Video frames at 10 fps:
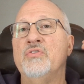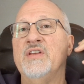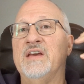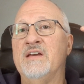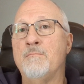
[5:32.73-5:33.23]

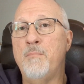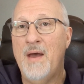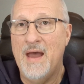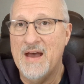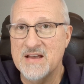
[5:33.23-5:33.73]
the
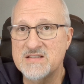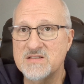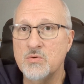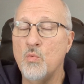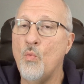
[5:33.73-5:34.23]
past